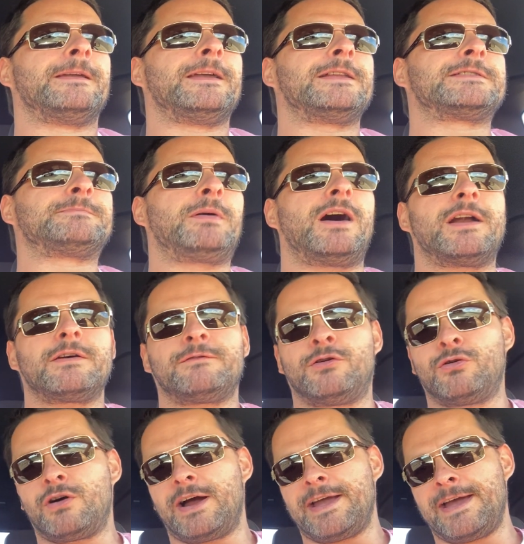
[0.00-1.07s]
it's part of
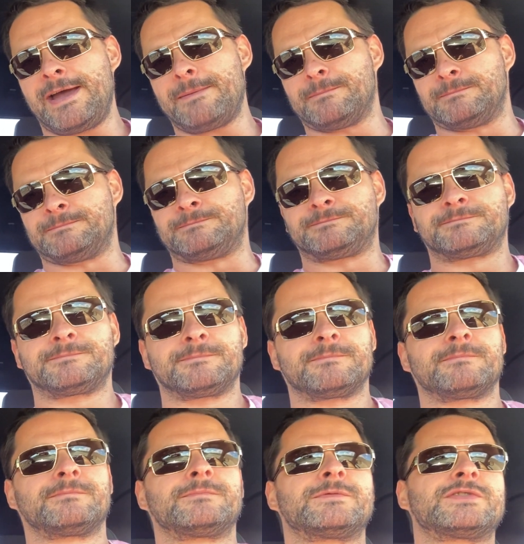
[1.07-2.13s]
who I am.
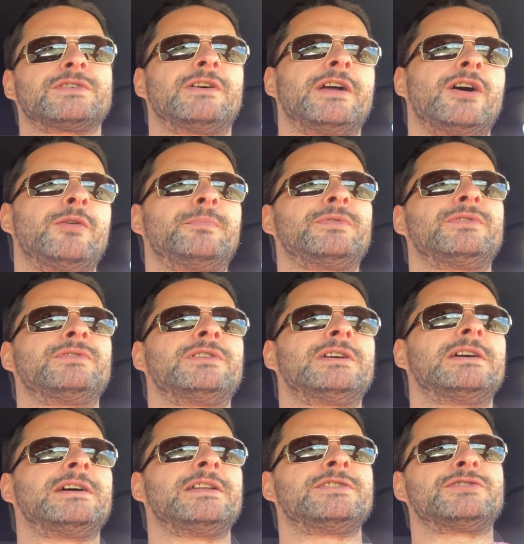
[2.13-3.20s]
So I hope you
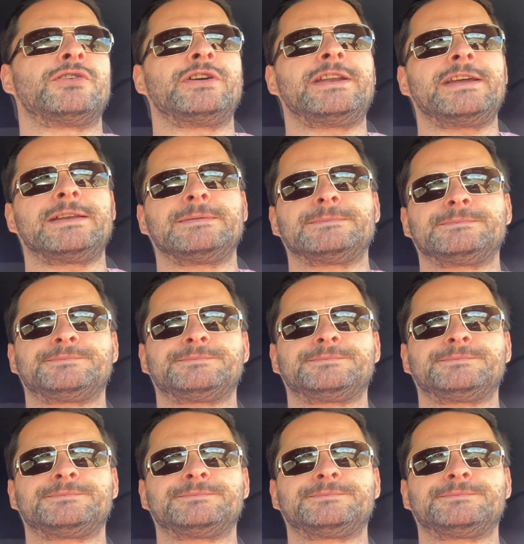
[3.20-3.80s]
uh, enjoyed it.